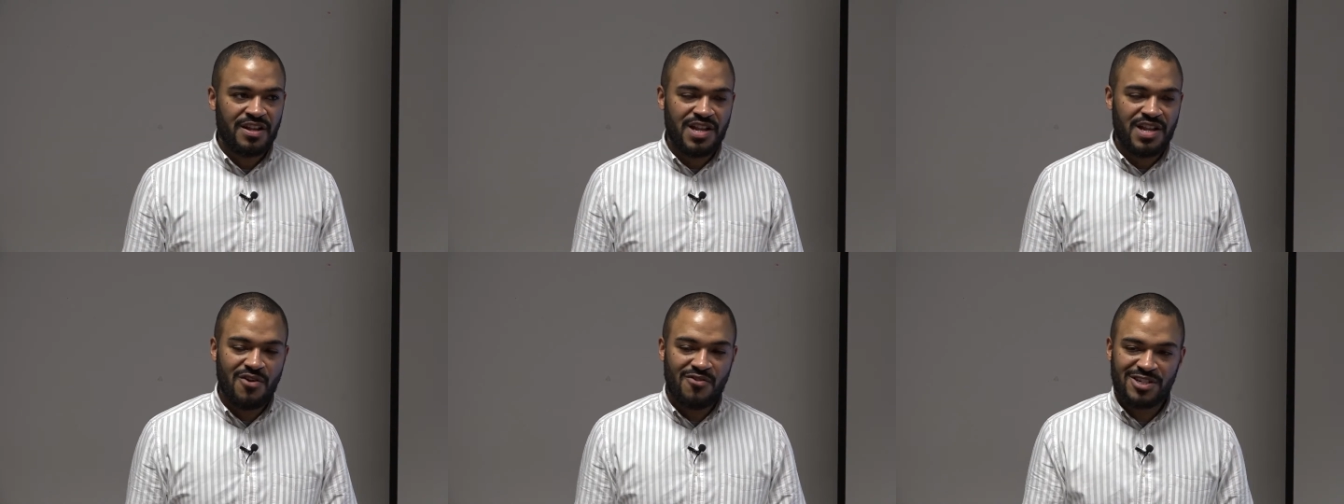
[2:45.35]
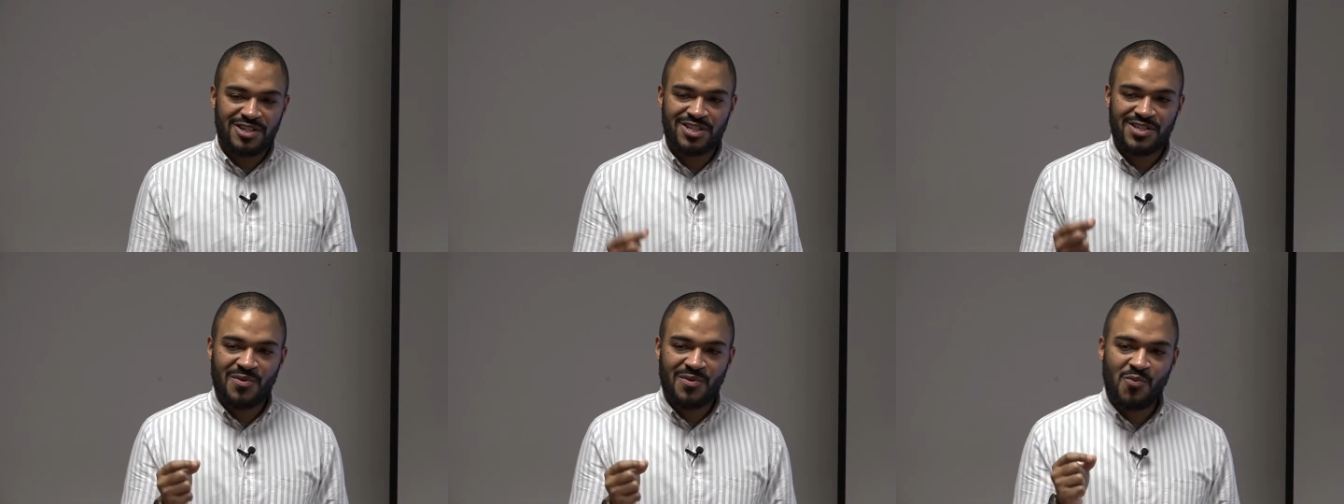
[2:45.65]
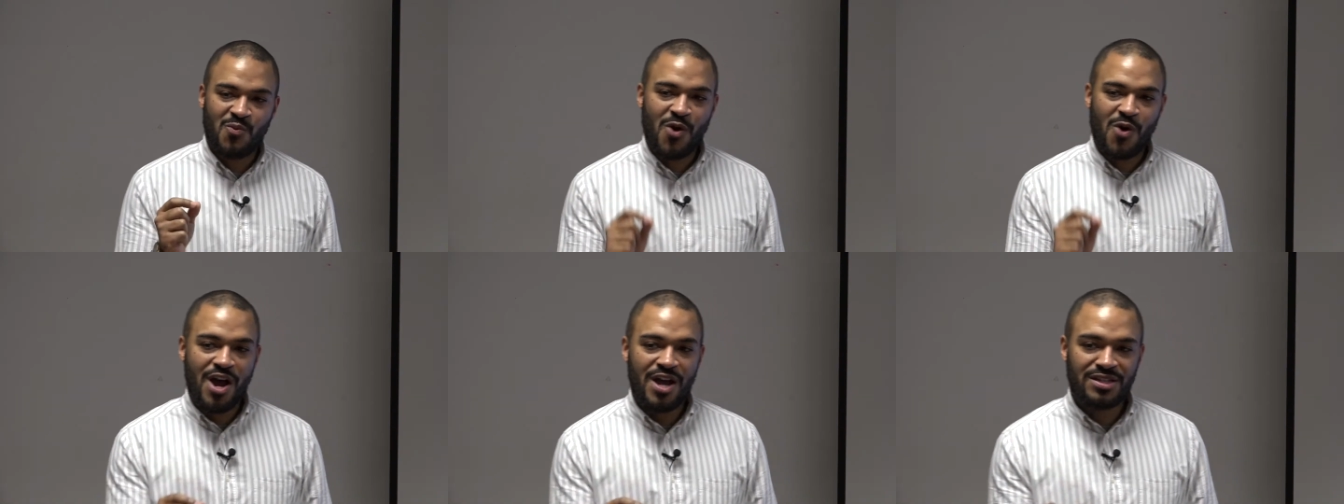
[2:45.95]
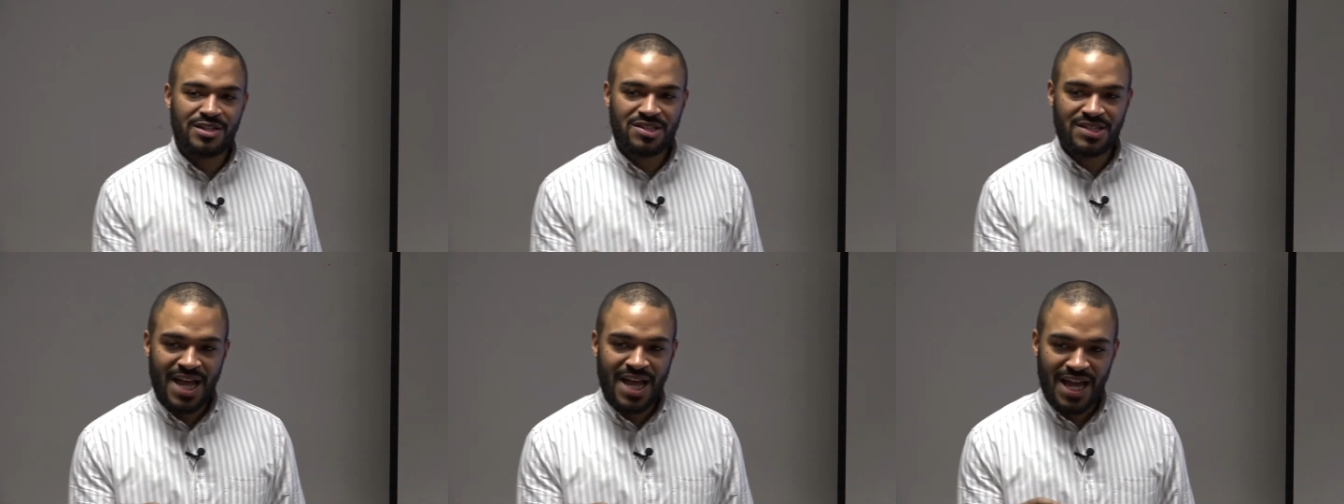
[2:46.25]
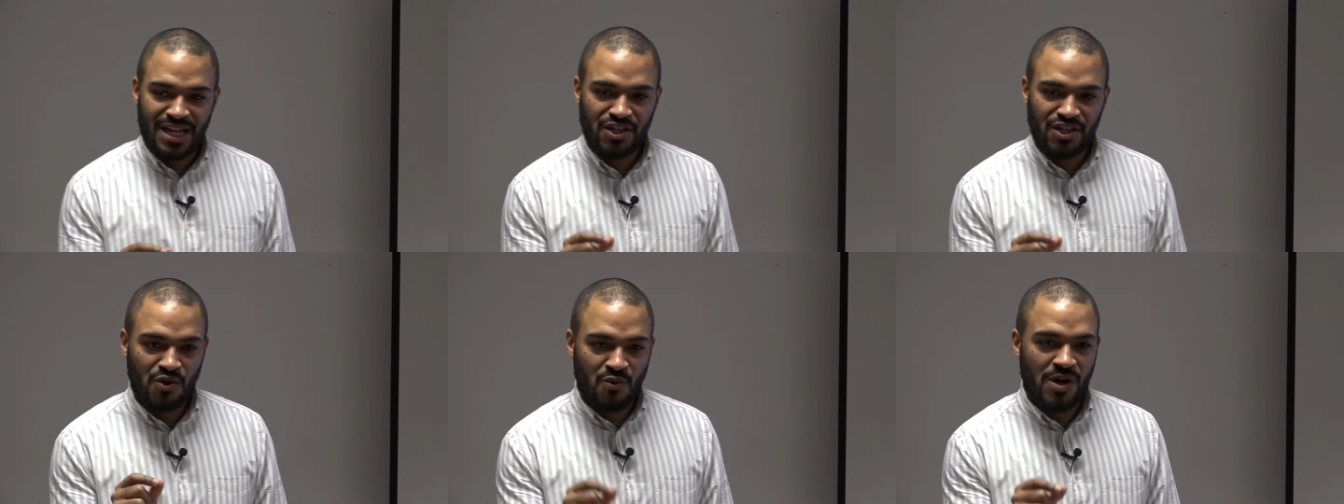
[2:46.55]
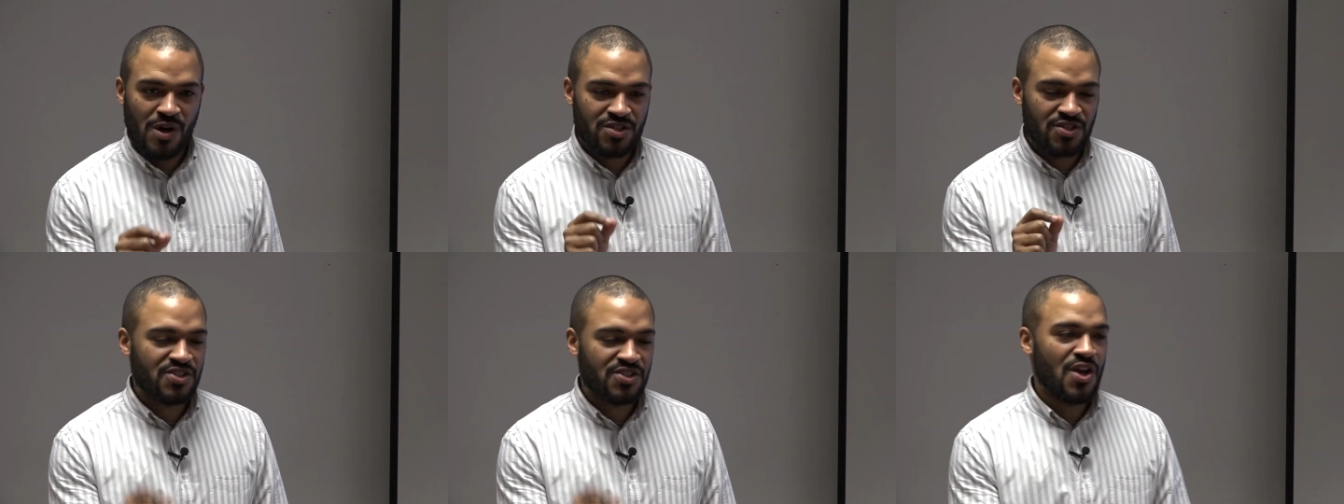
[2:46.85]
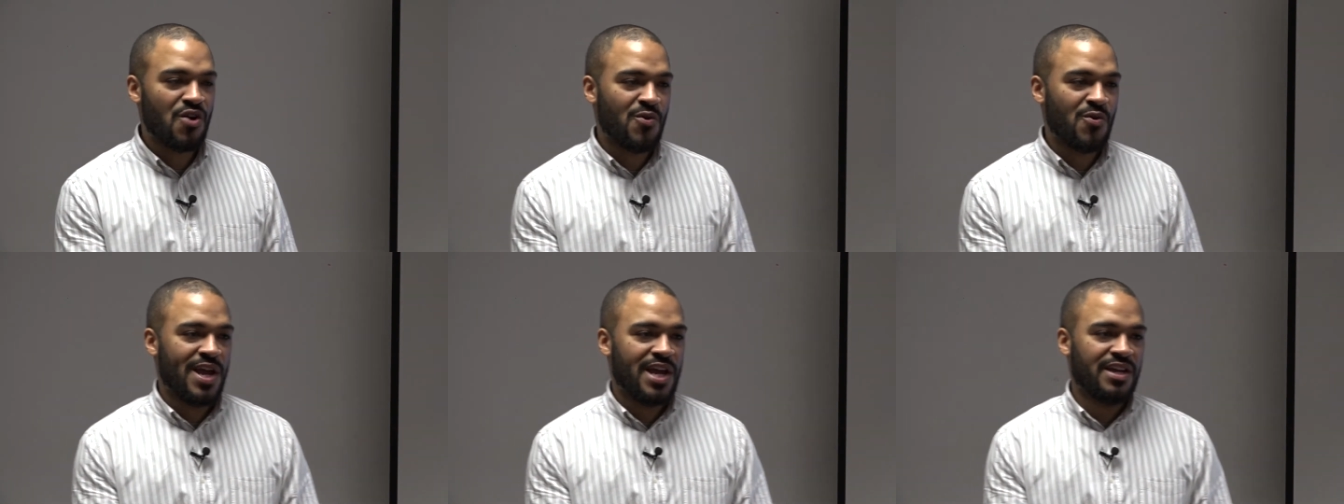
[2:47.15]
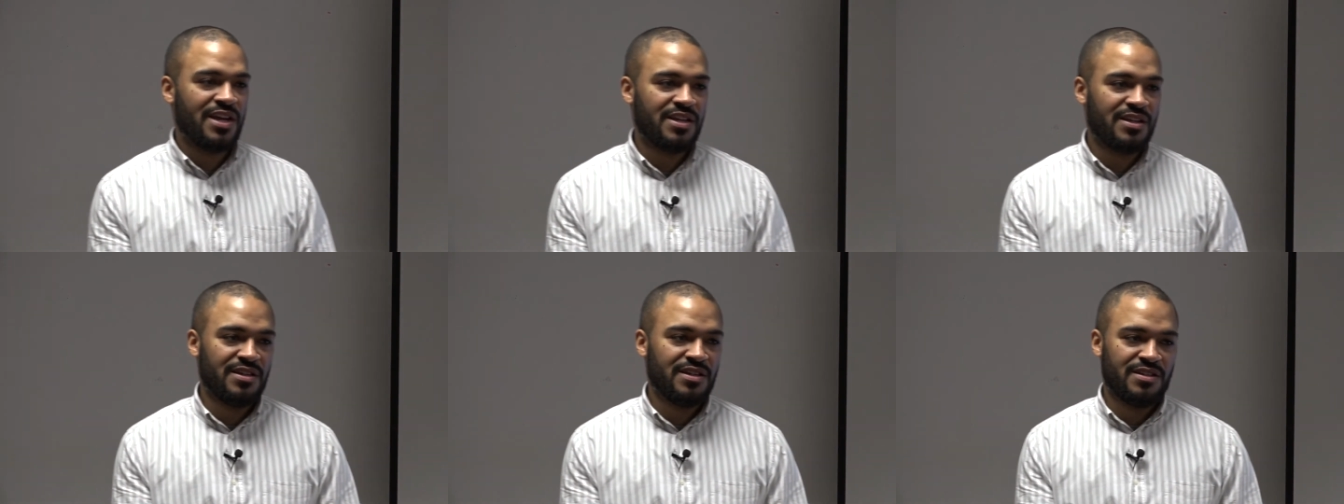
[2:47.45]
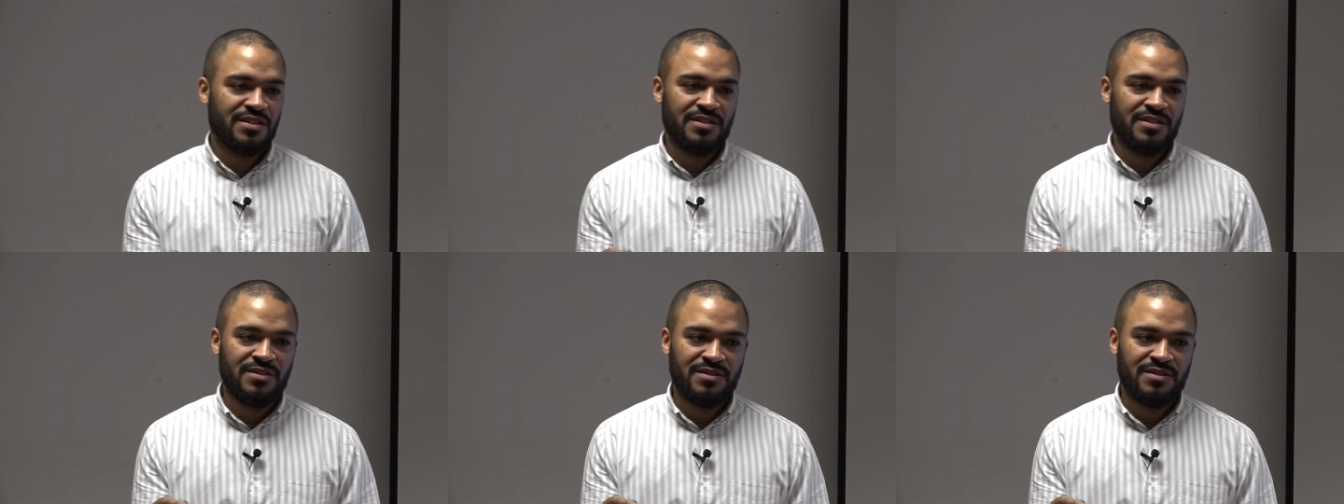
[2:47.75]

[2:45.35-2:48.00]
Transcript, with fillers: there are some words that you are sowing